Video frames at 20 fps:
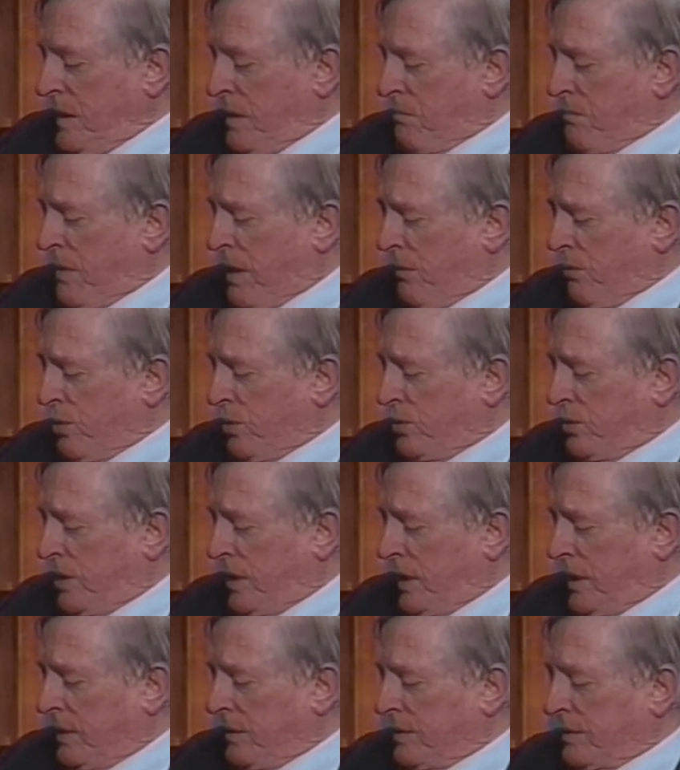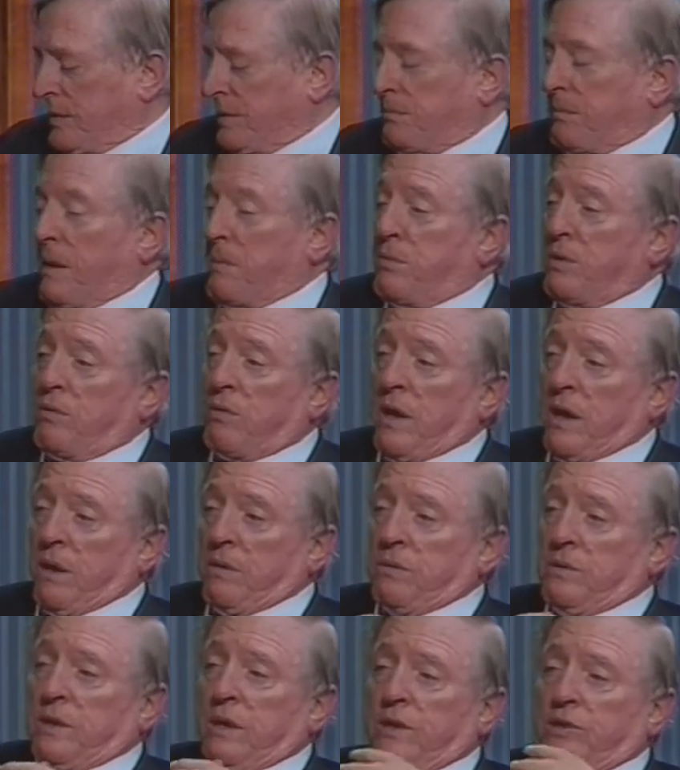my routine, my book writing routine,